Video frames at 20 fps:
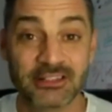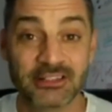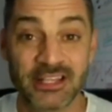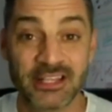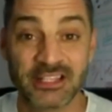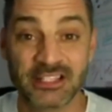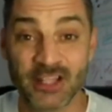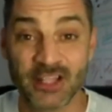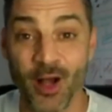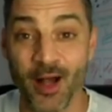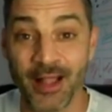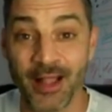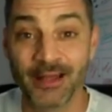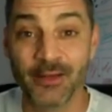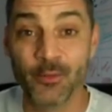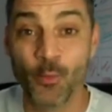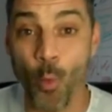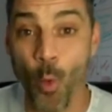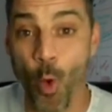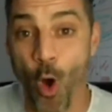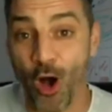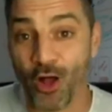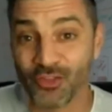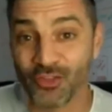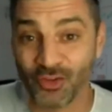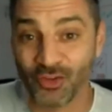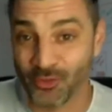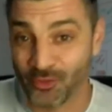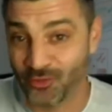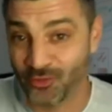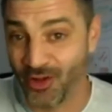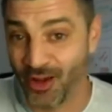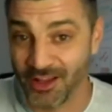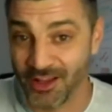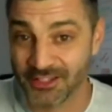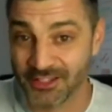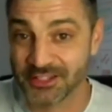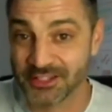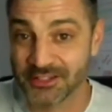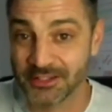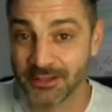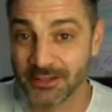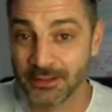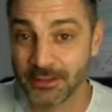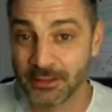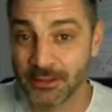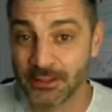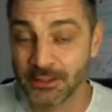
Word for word: Design what first.